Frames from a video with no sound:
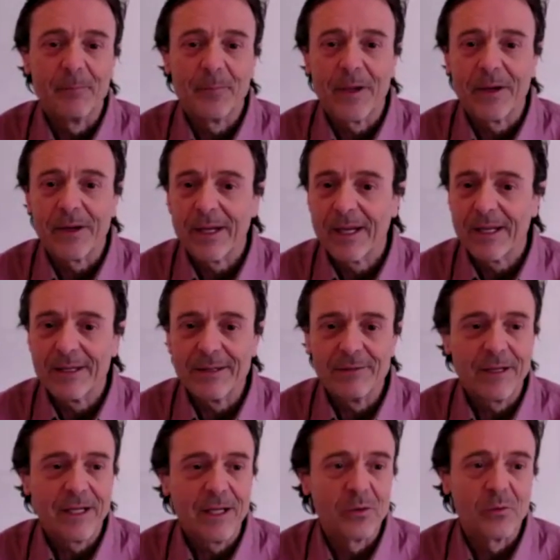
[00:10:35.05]
Again,
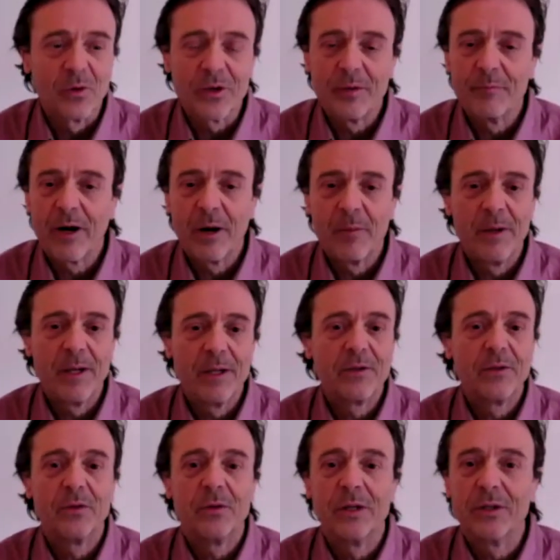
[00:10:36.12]
in a growth environment,
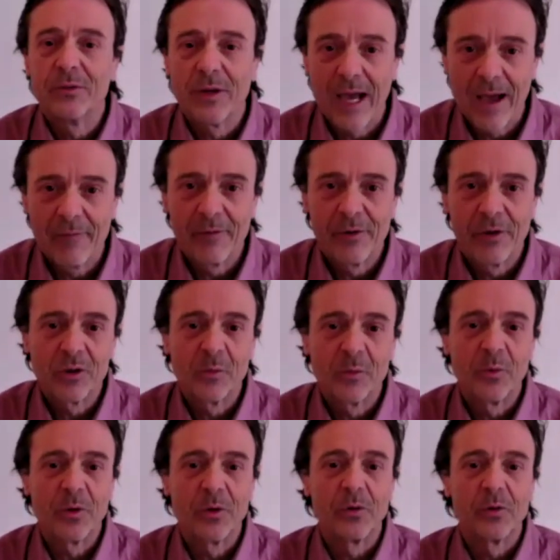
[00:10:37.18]
you need to have an
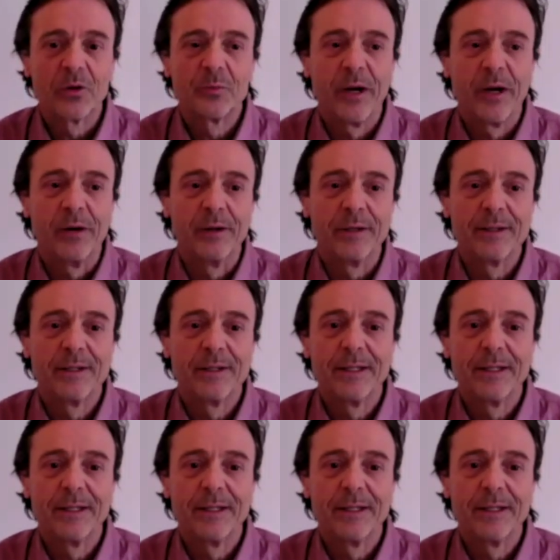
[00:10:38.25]
entrepreneurial spirit.